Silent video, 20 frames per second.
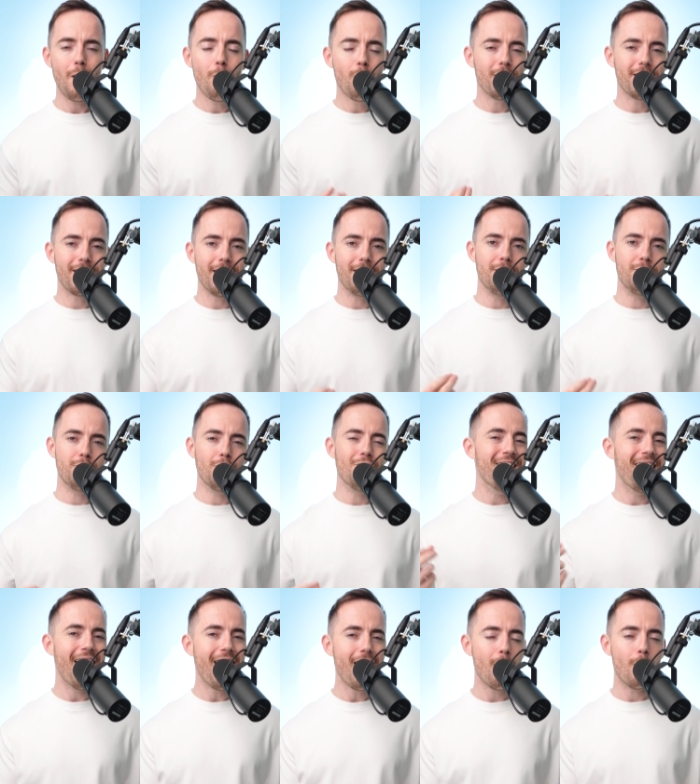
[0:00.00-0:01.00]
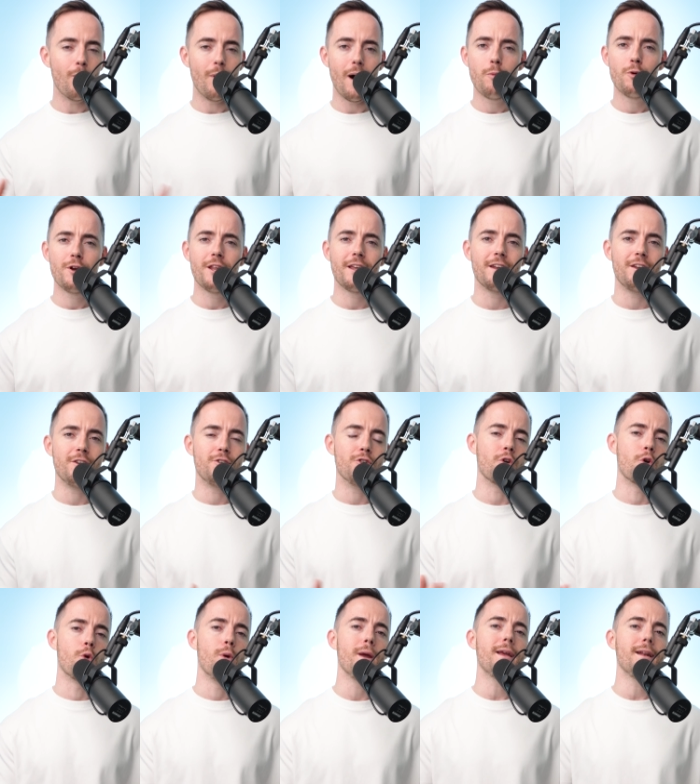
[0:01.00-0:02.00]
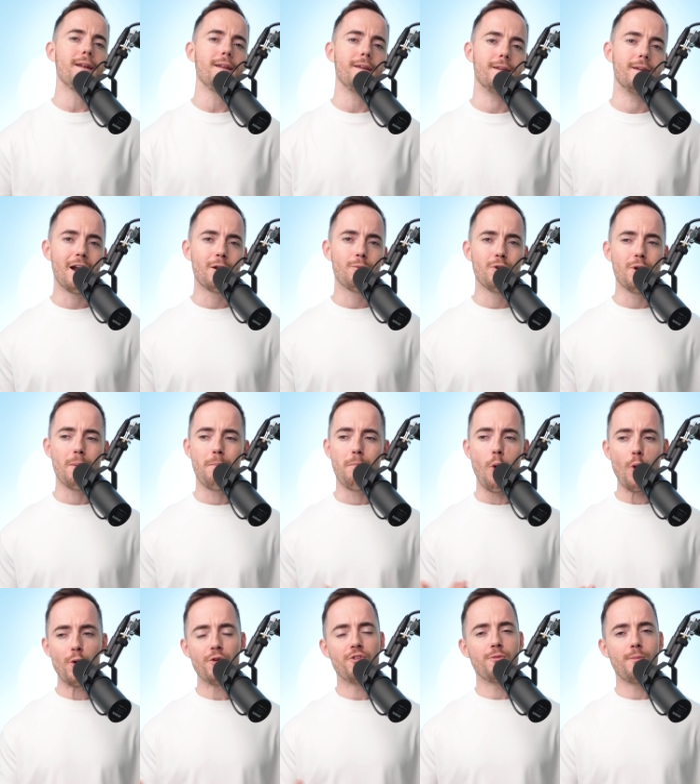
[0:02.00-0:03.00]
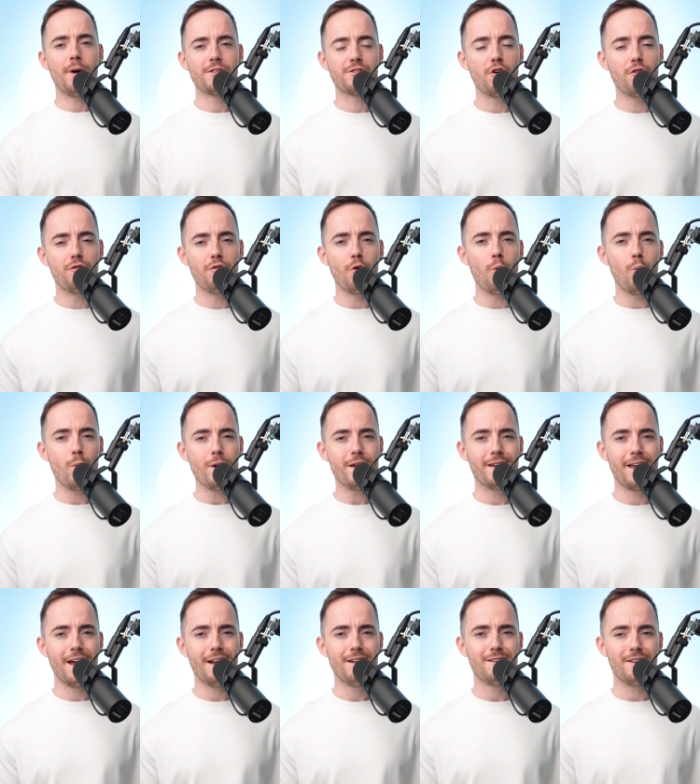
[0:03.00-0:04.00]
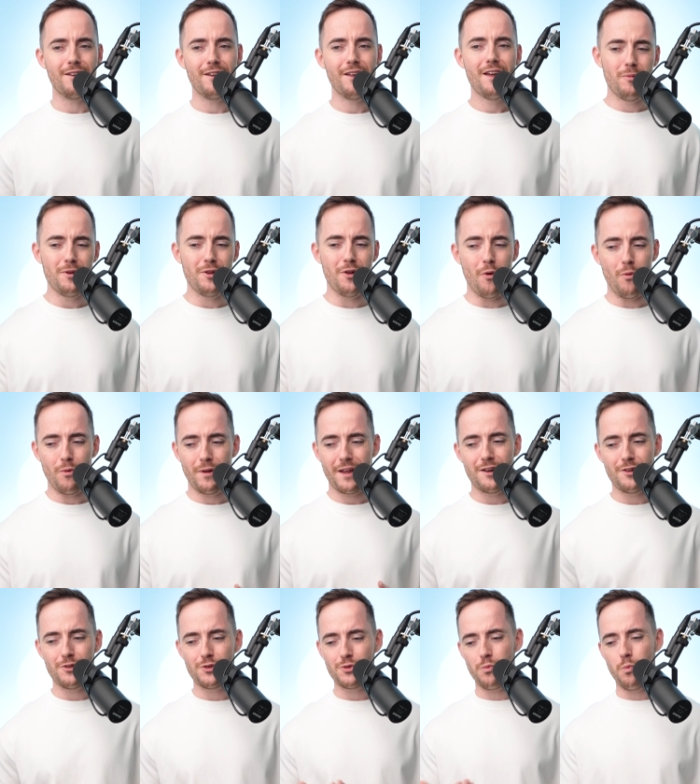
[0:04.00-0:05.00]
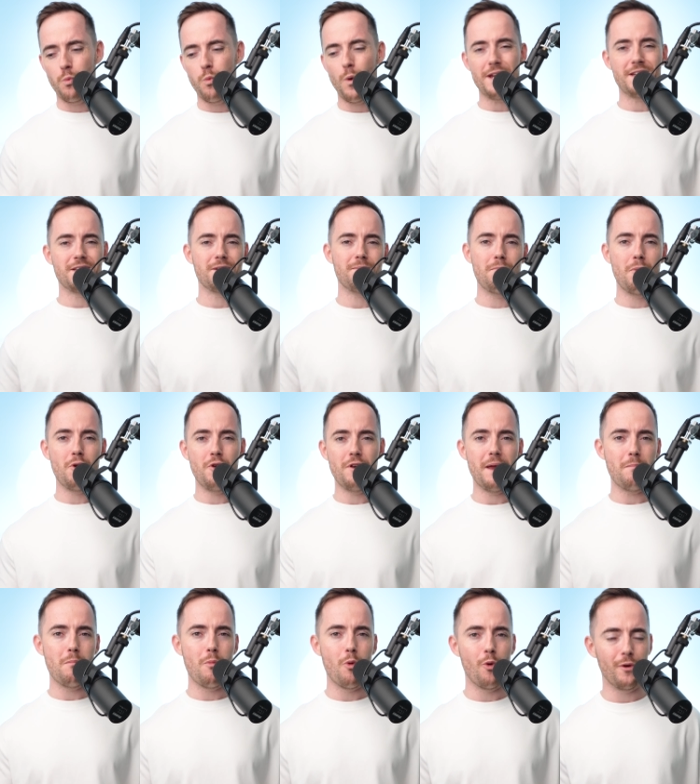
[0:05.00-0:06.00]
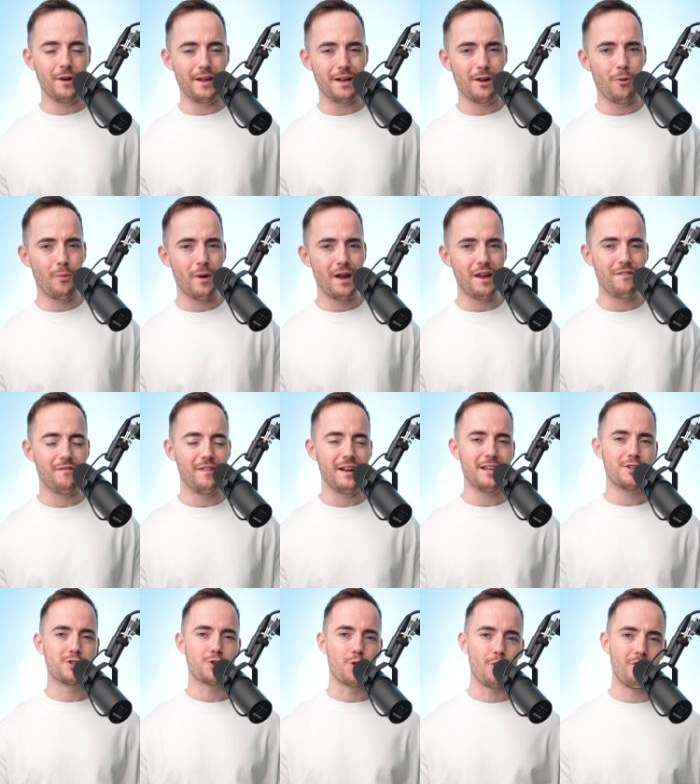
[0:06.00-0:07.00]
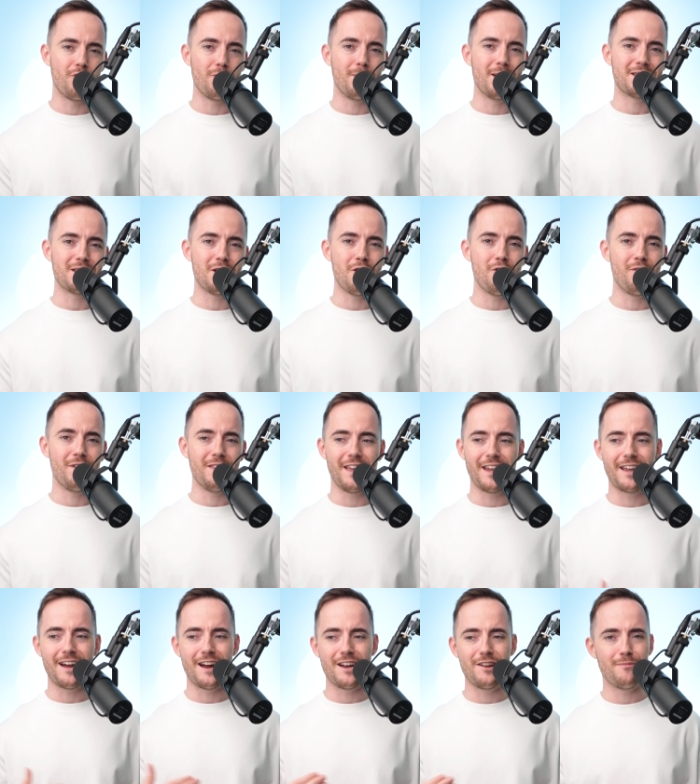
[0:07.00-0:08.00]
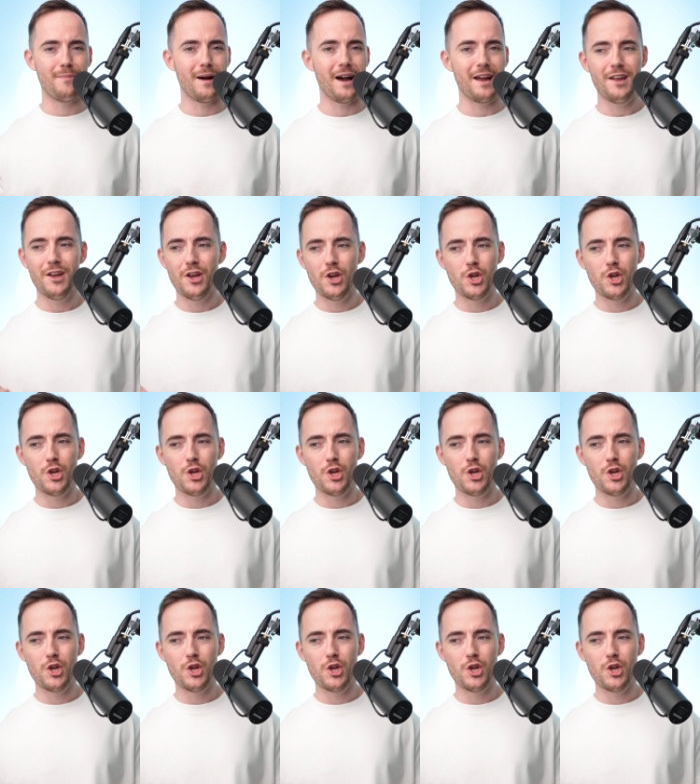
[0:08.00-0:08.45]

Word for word: I want to get it done now. I want to get it done quickly. I don't want to poison myself all weekend and, you know, kind of just waste Monday morning away feeling sorry for myself. And then kind of by